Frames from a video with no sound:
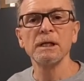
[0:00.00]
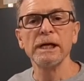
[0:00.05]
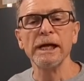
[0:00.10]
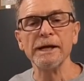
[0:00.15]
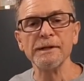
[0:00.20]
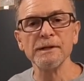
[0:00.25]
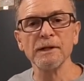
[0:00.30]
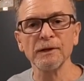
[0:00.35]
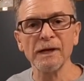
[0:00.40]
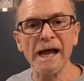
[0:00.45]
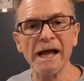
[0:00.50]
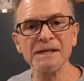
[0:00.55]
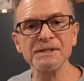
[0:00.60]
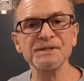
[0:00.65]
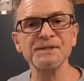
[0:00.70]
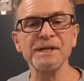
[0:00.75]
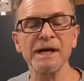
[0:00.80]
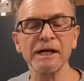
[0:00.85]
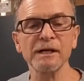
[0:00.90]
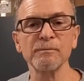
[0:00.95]
In the
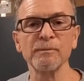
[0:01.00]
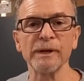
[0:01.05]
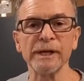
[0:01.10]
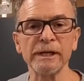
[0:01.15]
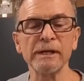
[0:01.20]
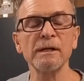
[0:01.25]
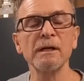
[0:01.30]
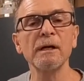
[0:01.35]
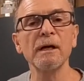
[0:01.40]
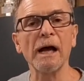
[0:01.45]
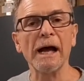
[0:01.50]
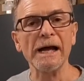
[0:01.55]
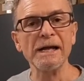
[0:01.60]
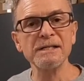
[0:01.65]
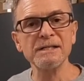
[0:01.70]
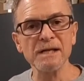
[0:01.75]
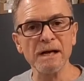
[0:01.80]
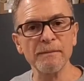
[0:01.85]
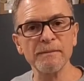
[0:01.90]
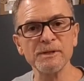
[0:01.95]
last segment, I
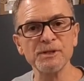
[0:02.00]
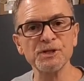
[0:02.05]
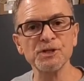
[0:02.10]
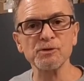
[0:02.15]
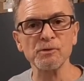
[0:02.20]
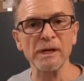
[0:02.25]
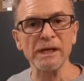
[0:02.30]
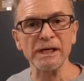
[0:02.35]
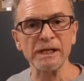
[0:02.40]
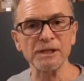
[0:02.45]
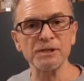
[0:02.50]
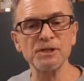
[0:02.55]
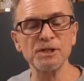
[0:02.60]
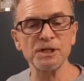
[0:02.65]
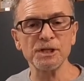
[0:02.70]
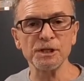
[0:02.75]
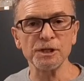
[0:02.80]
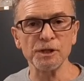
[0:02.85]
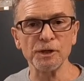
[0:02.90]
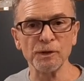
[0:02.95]
demonstrated
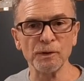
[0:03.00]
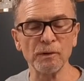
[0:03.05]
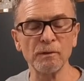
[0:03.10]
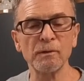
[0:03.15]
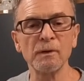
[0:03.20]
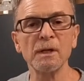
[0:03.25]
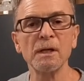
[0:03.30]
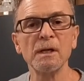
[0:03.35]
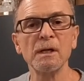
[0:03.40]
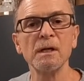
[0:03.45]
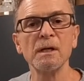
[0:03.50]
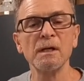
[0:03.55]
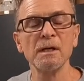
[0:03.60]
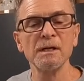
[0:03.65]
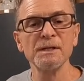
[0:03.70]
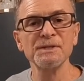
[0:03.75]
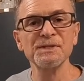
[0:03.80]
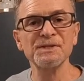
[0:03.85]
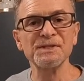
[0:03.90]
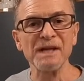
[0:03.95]
to you
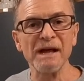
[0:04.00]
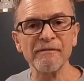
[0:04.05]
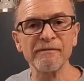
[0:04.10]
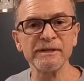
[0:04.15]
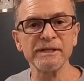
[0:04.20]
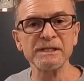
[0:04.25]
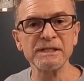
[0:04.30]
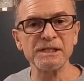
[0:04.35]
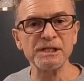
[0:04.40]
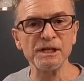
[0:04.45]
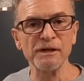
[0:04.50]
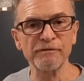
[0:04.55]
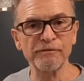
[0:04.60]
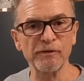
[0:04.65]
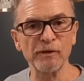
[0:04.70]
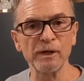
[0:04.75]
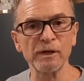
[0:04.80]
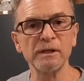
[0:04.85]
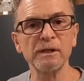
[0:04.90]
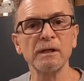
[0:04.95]
7
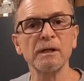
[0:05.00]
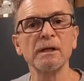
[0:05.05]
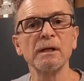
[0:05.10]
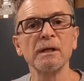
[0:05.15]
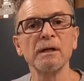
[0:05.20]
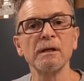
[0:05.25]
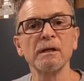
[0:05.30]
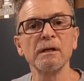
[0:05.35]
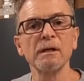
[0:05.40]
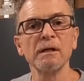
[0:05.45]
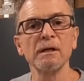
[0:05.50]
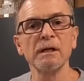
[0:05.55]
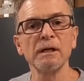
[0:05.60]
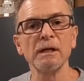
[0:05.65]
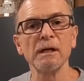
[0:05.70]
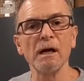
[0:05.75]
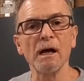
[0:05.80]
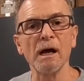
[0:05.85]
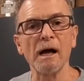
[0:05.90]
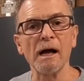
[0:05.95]
different
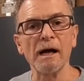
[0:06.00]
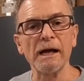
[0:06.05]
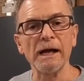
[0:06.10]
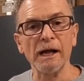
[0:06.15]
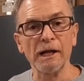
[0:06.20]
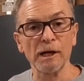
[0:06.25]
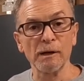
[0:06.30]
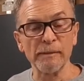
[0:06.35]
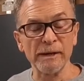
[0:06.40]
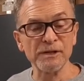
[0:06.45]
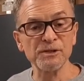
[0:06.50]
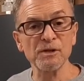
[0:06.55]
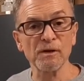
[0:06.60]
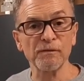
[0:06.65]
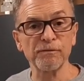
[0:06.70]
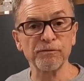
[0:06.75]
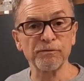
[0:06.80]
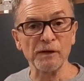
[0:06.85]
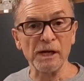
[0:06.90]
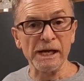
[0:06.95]
elemental
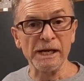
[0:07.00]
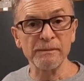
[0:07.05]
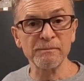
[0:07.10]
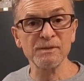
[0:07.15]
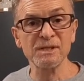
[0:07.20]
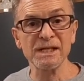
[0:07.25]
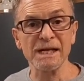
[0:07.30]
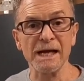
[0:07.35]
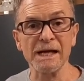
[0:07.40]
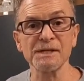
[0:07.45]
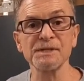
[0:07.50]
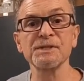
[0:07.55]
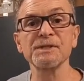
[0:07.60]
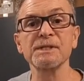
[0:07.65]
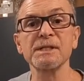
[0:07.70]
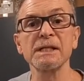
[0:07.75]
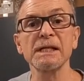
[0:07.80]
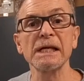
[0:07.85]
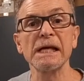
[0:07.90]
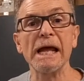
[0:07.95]
flame
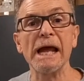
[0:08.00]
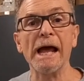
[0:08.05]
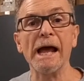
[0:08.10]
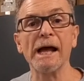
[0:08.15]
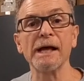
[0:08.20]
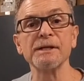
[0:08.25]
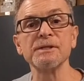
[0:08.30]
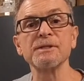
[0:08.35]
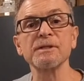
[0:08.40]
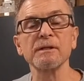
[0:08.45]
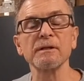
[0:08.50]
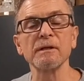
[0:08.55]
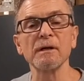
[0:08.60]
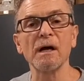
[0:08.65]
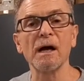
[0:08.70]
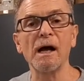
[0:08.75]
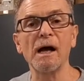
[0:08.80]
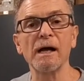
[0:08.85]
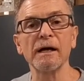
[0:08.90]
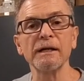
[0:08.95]
tests. And
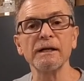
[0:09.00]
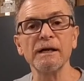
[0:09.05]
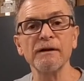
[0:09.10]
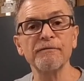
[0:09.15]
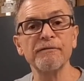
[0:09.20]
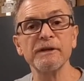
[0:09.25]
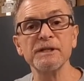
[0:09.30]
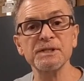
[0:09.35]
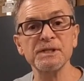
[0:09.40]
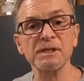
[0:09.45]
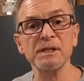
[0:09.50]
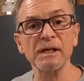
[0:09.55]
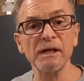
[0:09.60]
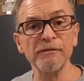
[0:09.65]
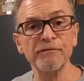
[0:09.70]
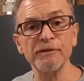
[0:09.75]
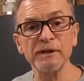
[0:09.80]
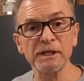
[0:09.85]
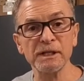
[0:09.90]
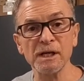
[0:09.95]
if
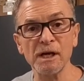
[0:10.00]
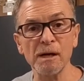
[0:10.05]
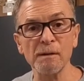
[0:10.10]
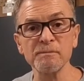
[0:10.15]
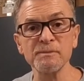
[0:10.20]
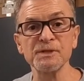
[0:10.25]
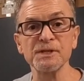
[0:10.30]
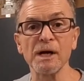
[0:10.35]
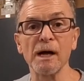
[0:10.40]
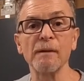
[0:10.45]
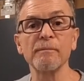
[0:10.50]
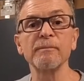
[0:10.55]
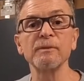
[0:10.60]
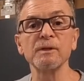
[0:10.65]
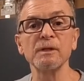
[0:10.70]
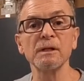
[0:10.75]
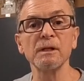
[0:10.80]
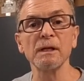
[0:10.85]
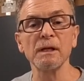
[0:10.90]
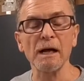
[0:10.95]
it comes up,
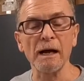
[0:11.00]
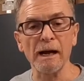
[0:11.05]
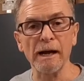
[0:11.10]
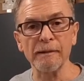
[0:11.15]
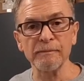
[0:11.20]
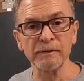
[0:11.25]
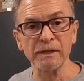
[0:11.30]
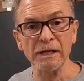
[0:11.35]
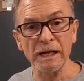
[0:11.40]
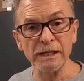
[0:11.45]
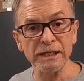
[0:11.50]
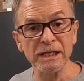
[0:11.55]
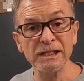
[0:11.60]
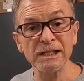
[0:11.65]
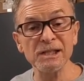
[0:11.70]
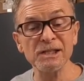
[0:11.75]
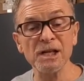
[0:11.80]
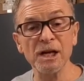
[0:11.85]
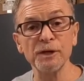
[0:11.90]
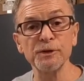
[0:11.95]
I need
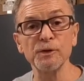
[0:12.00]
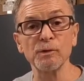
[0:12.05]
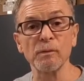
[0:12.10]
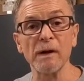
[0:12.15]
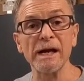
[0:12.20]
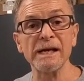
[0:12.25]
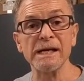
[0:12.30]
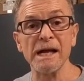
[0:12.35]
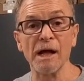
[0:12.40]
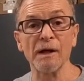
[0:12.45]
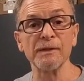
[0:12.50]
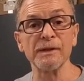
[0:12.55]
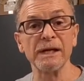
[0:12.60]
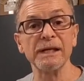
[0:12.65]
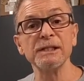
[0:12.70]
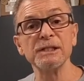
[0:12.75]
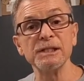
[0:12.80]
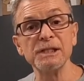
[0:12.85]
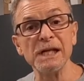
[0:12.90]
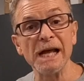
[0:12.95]
to tell you right now that
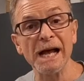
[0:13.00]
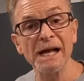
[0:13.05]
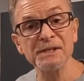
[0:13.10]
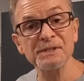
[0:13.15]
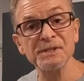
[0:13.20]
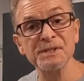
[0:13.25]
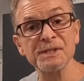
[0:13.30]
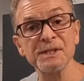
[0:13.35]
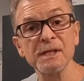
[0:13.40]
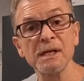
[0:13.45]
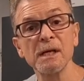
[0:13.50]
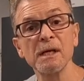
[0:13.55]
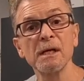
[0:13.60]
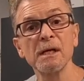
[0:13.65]
yes,